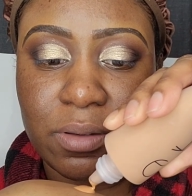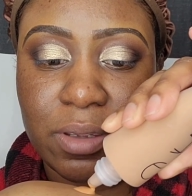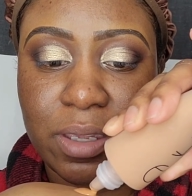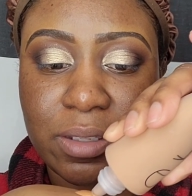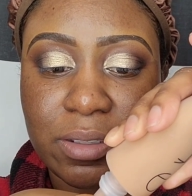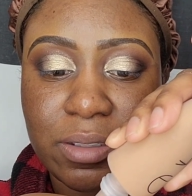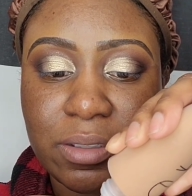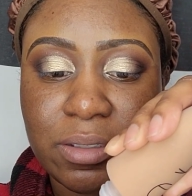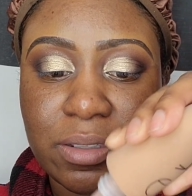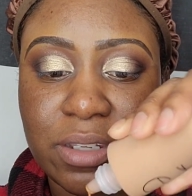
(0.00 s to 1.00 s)
Okay,
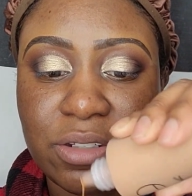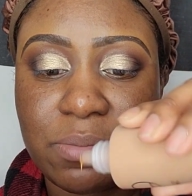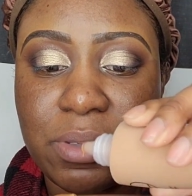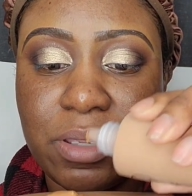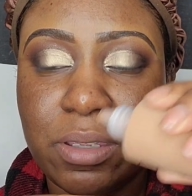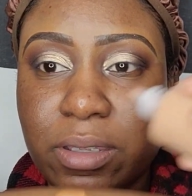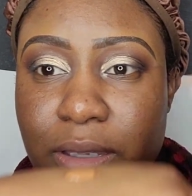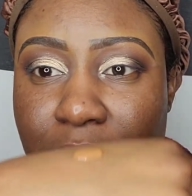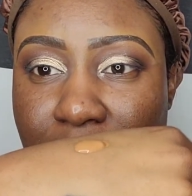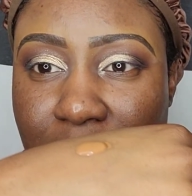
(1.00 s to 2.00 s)
that should be
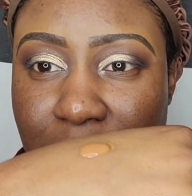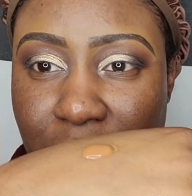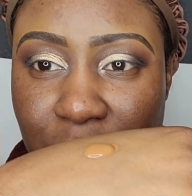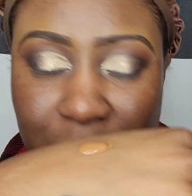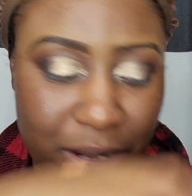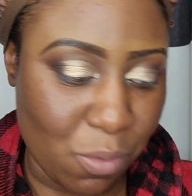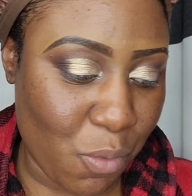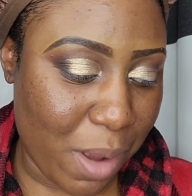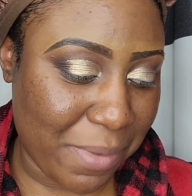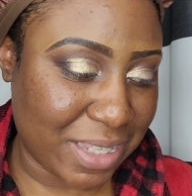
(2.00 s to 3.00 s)
enough, right?
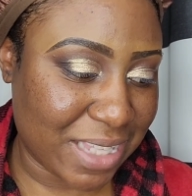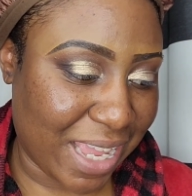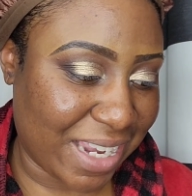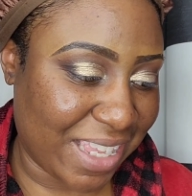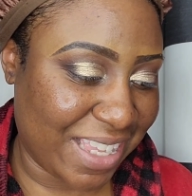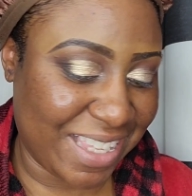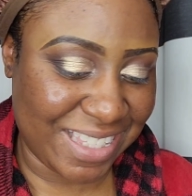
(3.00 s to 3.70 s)
Ooh, I'm excited.